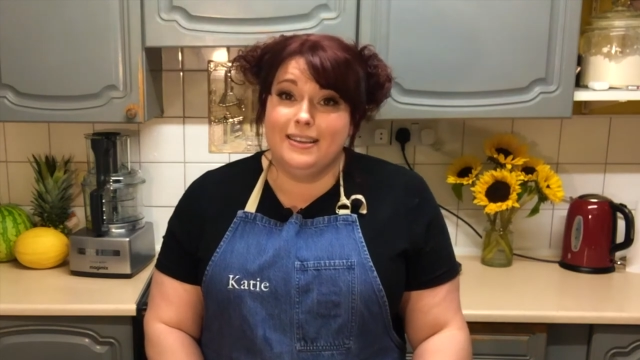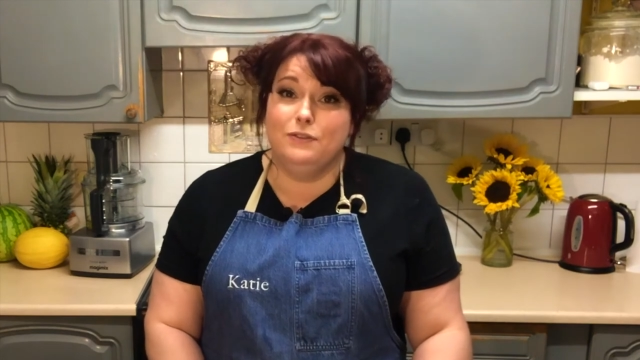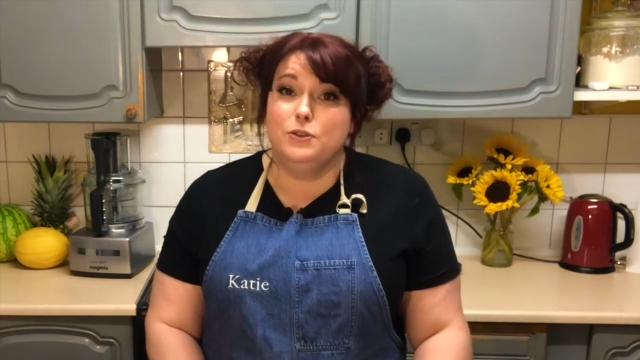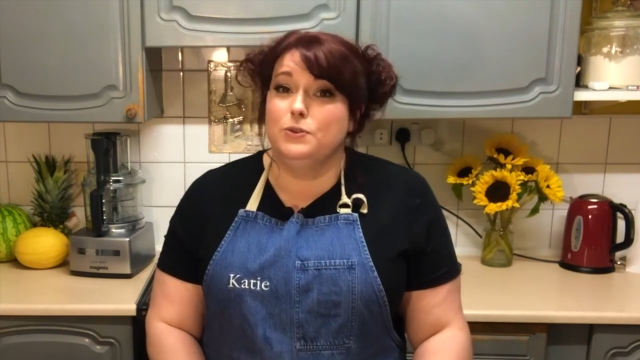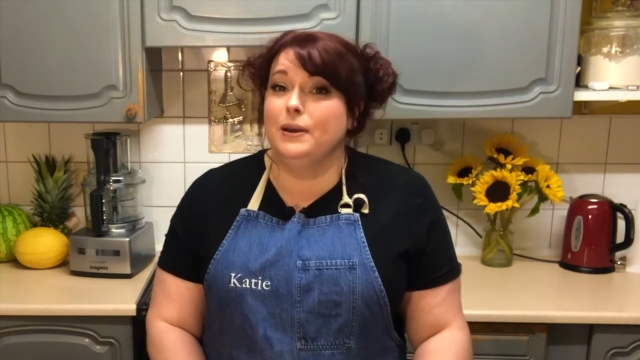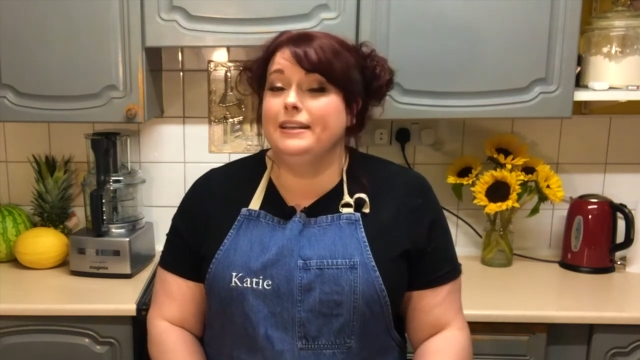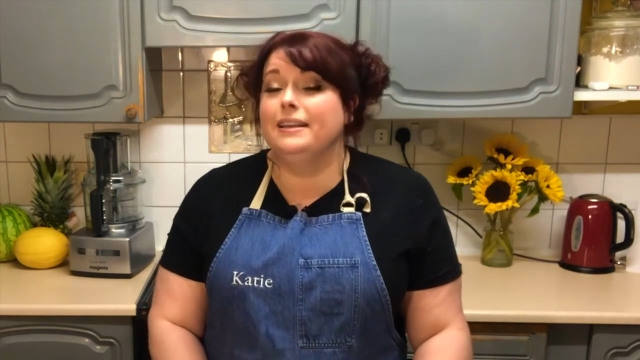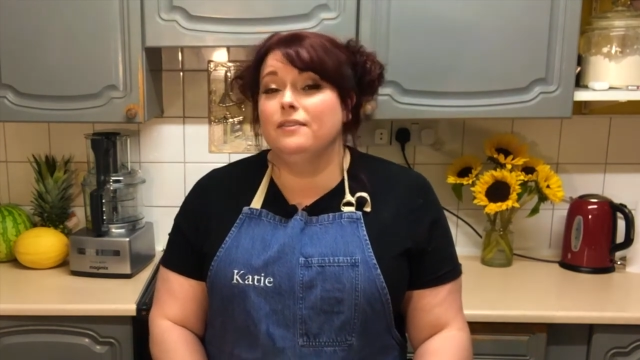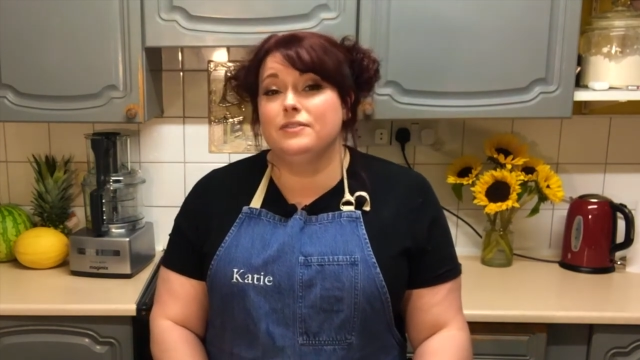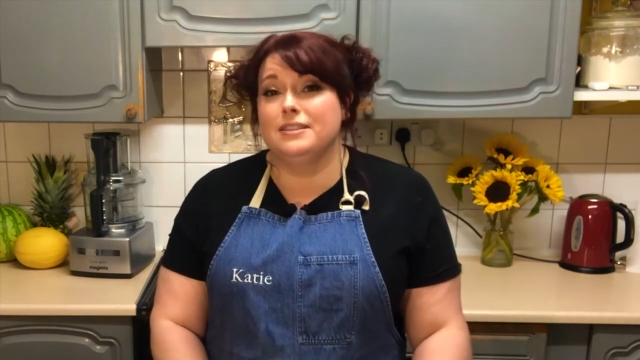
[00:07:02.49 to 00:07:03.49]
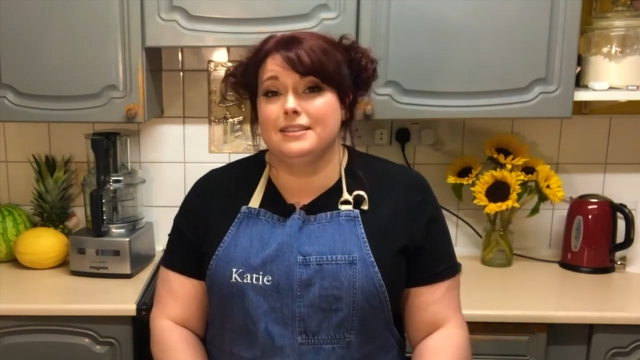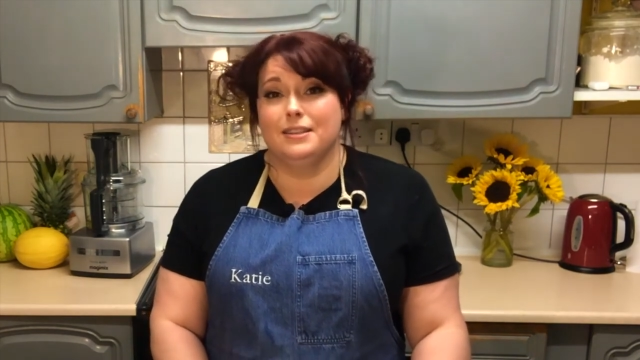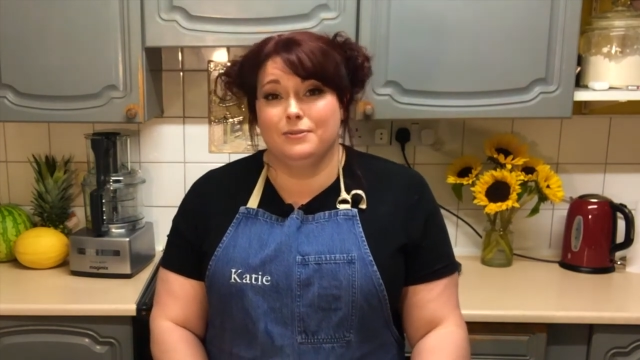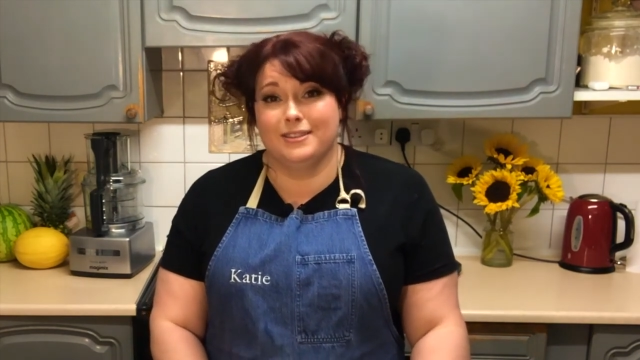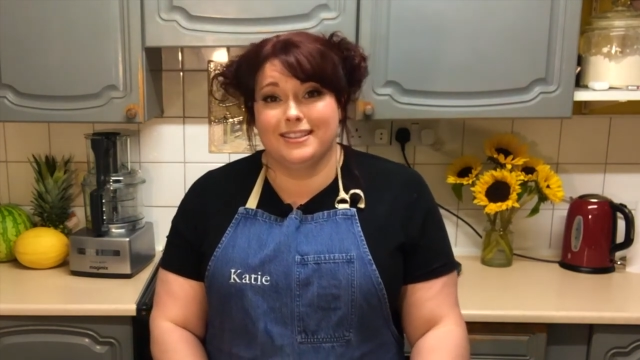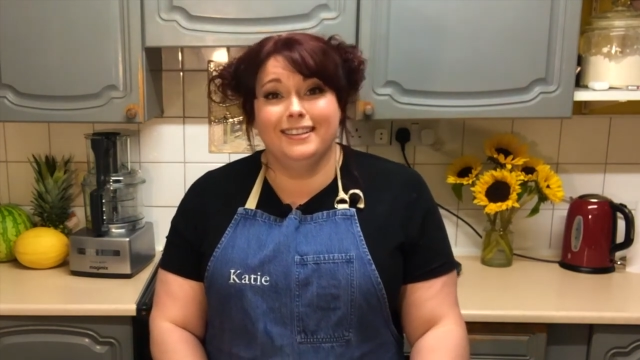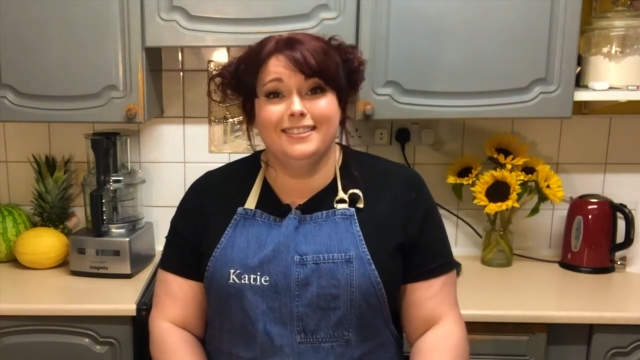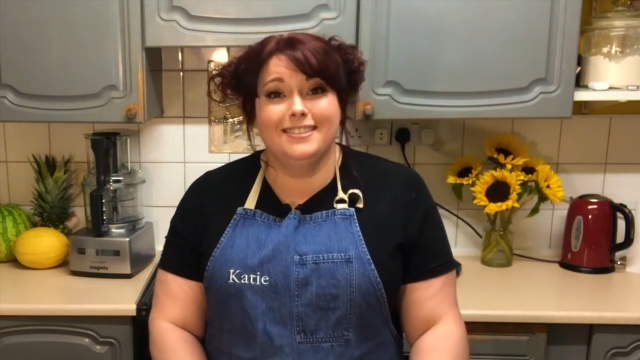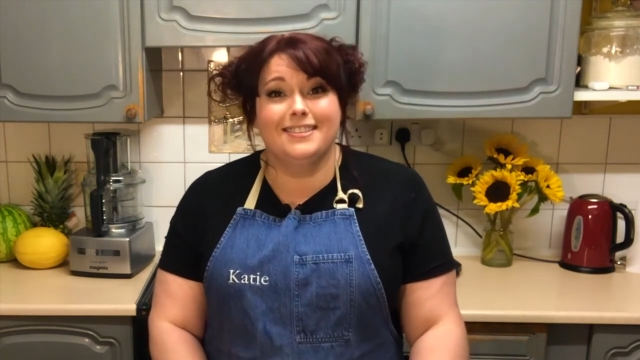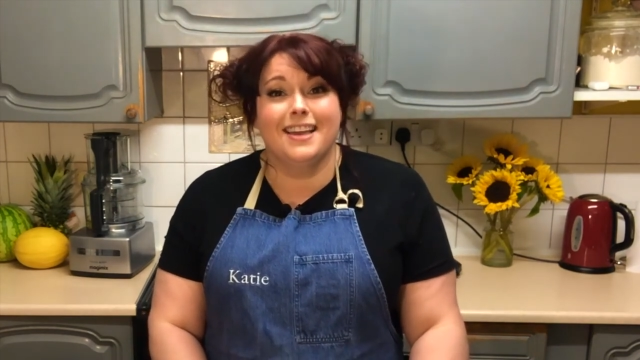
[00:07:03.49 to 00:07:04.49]
If you do, I'd love to see the
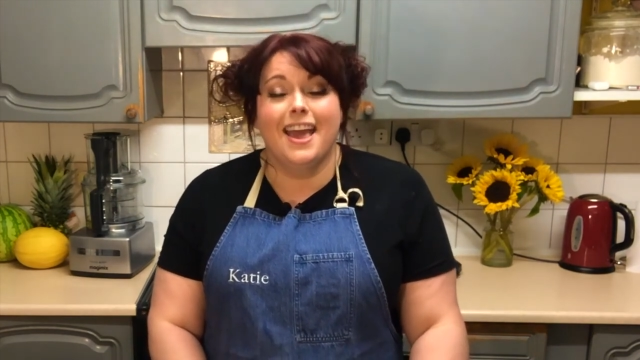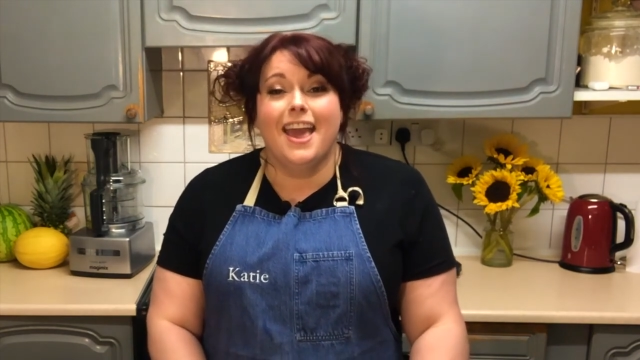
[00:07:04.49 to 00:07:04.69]
results.